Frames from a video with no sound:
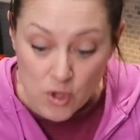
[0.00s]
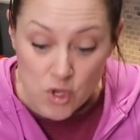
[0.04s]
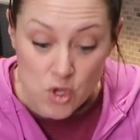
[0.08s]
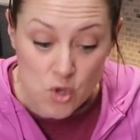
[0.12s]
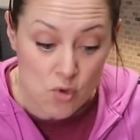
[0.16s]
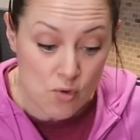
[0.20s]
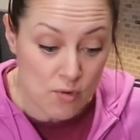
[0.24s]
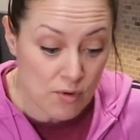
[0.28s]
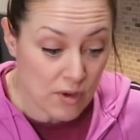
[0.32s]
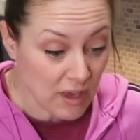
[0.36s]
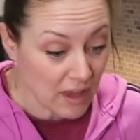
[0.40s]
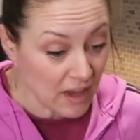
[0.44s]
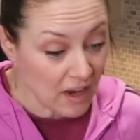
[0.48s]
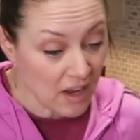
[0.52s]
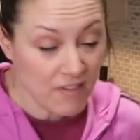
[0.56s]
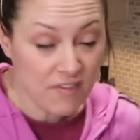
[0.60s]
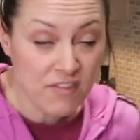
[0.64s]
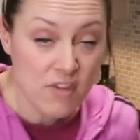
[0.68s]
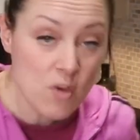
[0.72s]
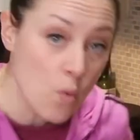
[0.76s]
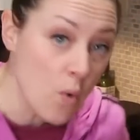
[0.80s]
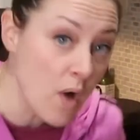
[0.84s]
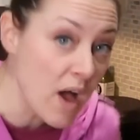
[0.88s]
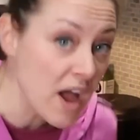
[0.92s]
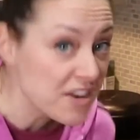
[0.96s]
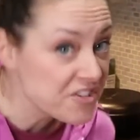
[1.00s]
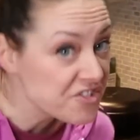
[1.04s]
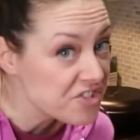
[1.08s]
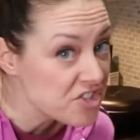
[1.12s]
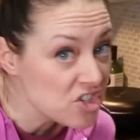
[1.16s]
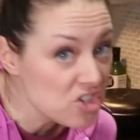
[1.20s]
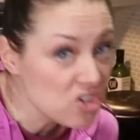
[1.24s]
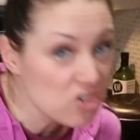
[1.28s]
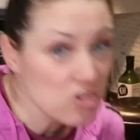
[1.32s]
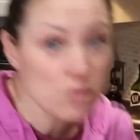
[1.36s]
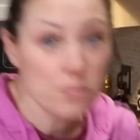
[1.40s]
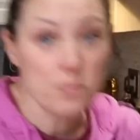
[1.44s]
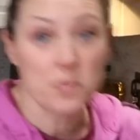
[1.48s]
you can, if you want
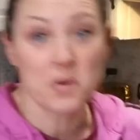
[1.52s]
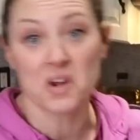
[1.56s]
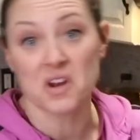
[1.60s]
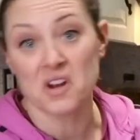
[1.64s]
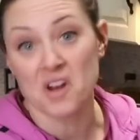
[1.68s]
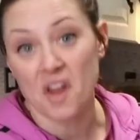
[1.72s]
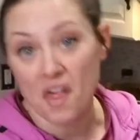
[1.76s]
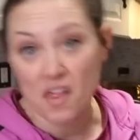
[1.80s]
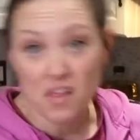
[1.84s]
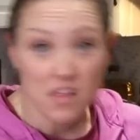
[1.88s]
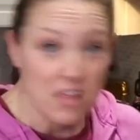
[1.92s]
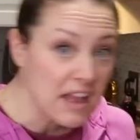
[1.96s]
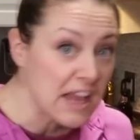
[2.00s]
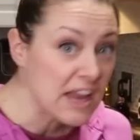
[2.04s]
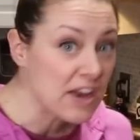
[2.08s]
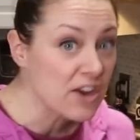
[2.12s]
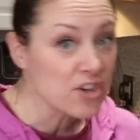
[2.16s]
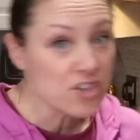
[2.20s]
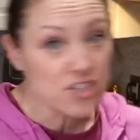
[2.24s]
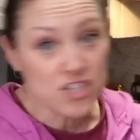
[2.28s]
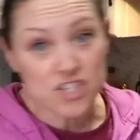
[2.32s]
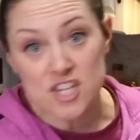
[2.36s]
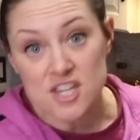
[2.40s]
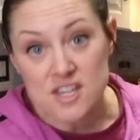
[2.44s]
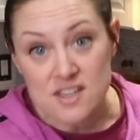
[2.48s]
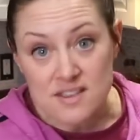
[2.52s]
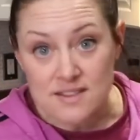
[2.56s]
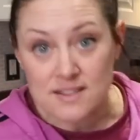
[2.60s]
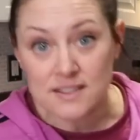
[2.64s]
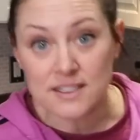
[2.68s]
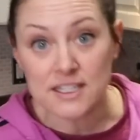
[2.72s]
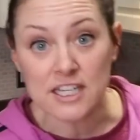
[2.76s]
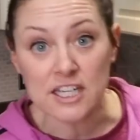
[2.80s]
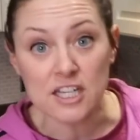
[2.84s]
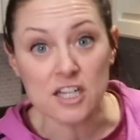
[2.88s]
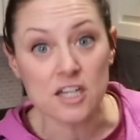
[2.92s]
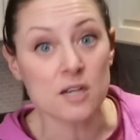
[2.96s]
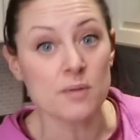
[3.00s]
to, put another layer of cheese in
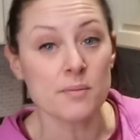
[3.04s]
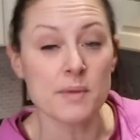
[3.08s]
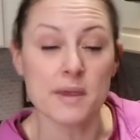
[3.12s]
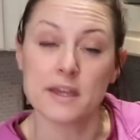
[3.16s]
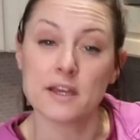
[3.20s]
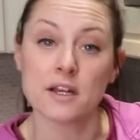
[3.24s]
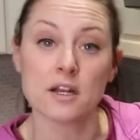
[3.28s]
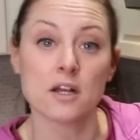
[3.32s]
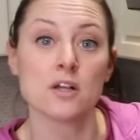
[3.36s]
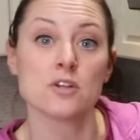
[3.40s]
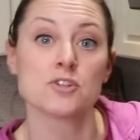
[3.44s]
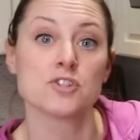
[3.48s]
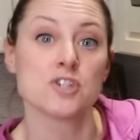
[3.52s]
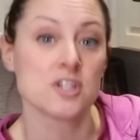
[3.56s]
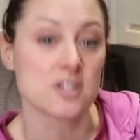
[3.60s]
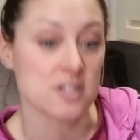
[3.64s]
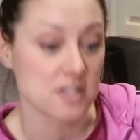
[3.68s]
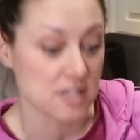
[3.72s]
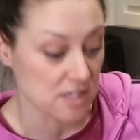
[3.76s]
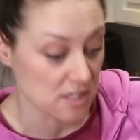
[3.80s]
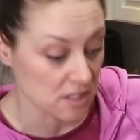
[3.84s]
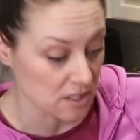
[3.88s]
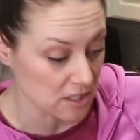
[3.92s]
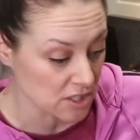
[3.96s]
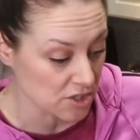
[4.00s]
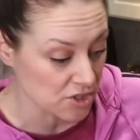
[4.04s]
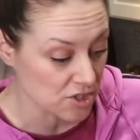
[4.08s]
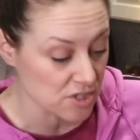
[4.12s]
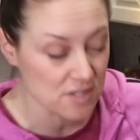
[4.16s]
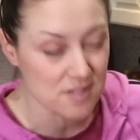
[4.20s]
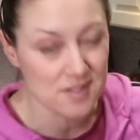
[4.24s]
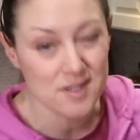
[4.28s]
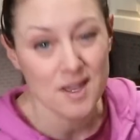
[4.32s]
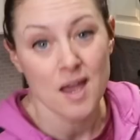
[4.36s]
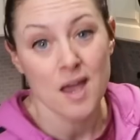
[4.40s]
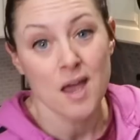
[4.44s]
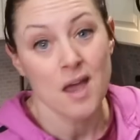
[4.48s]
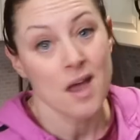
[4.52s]
here, make it all cheesy and delicious.
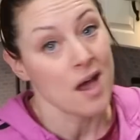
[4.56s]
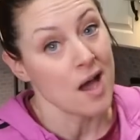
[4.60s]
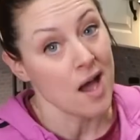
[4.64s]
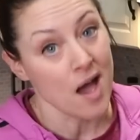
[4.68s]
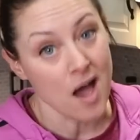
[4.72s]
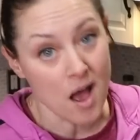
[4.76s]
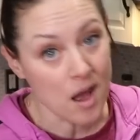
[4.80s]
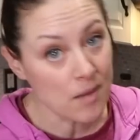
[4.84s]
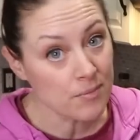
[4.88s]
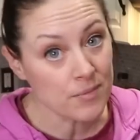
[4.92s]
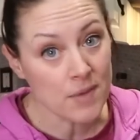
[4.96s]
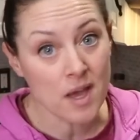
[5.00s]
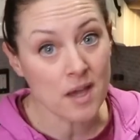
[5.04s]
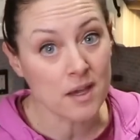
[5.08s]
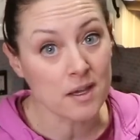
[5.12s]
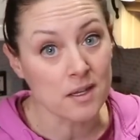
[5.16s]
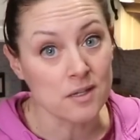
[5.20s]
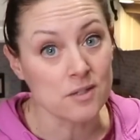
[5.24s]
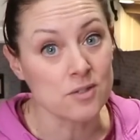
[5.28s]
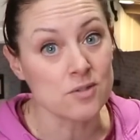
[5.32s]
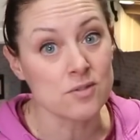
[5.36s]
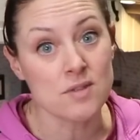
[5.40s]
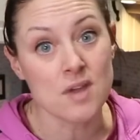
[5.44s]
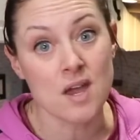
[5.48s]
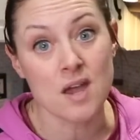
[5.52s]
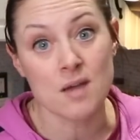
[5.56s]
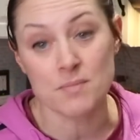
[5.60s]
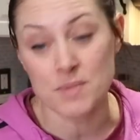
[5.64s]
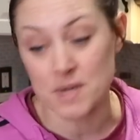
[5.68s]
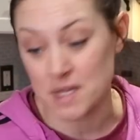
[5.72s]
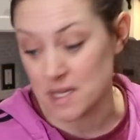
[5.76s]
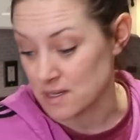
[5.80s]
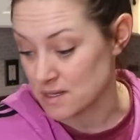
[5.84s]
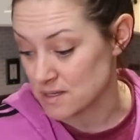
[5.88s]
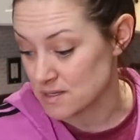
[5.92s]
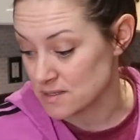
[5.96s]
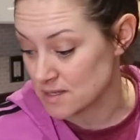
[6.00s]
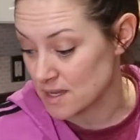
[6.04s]
I'm not gonna do that
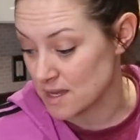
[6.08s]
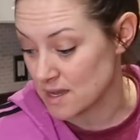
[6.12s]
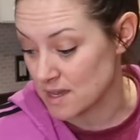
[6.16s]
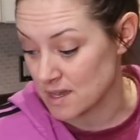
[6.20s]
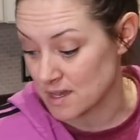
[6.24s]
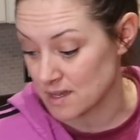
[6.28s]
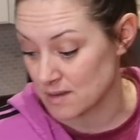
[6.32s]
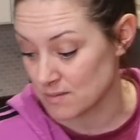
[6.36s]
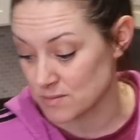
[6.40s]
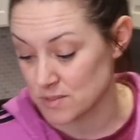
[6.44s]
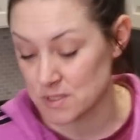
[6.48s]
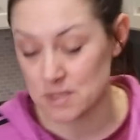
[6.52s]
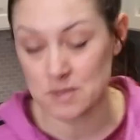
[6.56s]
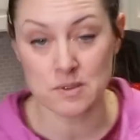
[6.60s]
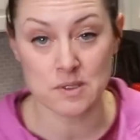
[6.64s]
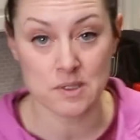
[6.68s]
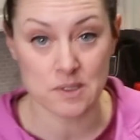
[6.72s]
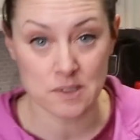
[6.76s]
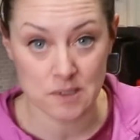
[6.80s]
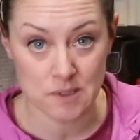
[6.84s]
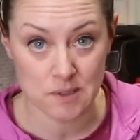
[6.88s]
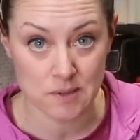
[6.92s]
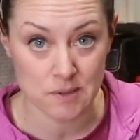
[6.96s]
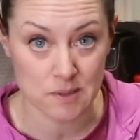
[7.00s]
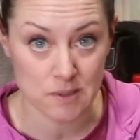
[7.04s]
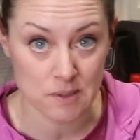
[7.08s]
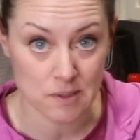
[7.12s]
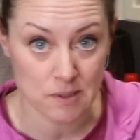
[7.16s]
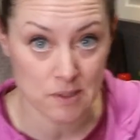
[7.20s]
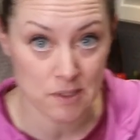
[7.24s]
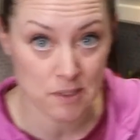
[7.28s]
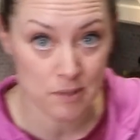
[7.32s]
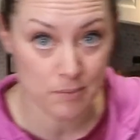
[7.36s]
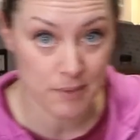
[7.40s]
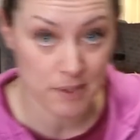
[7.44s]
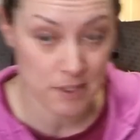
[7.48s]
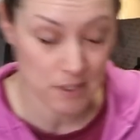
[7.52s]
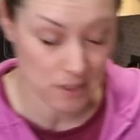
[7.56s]
because I am doing it a
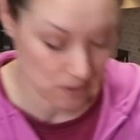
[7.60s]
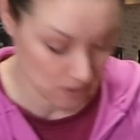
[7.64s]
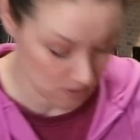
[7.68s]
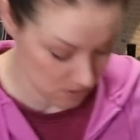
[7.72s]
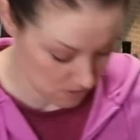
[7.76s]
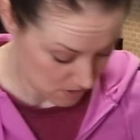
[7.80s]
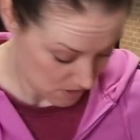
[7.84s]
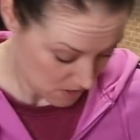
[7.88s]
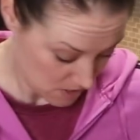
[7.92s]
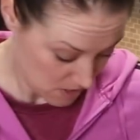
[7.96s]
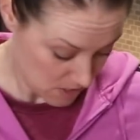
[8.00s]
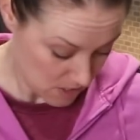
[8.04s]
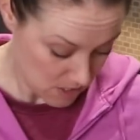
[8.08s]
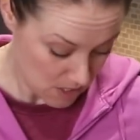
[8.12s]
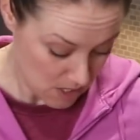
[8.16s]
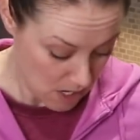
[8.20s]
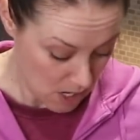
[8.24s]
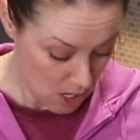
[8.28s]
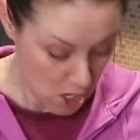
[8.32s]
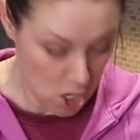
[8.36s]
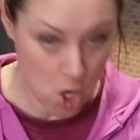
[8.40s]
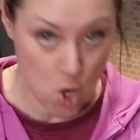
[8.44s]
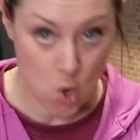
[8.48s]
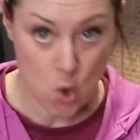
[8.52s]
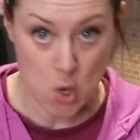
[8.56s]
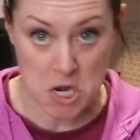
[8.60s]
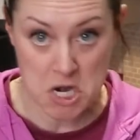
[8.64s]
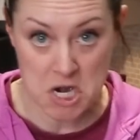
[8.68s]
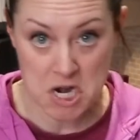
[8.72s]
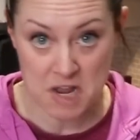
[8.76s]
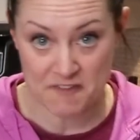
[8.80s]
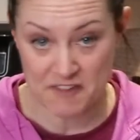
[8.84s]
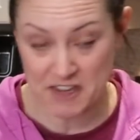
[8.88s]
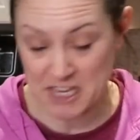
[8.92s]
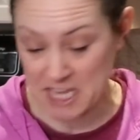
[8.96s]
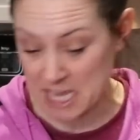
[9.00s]
little bit lower of a